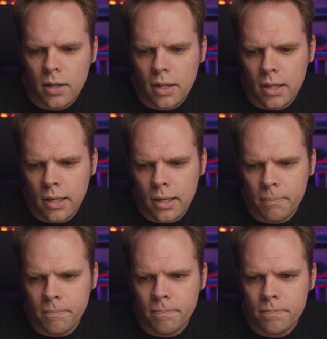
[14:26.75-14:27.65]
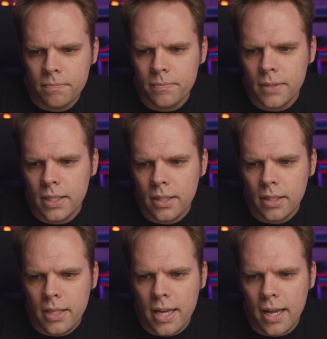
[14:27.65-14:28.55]

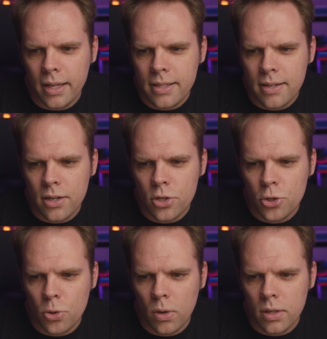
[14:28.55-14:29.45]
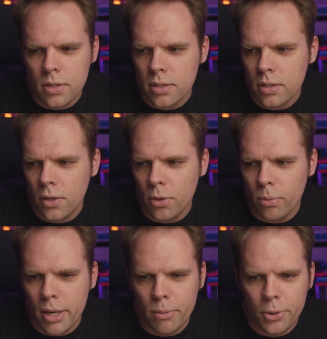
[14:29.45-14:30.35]
He's done a short called The
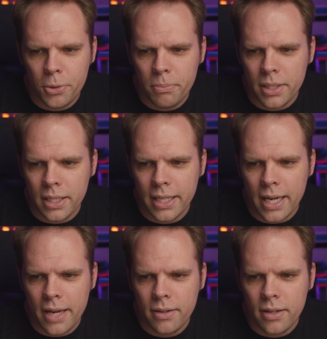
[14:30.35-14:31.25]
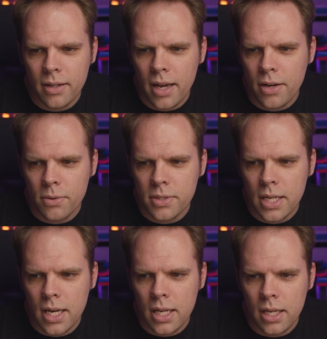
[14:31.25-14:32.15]
Red Room, but I don't
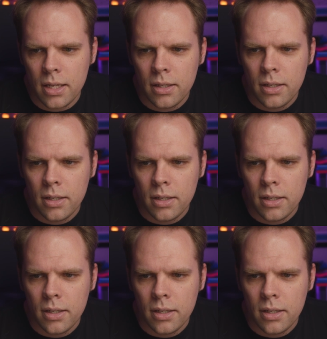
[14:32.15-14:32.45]
see any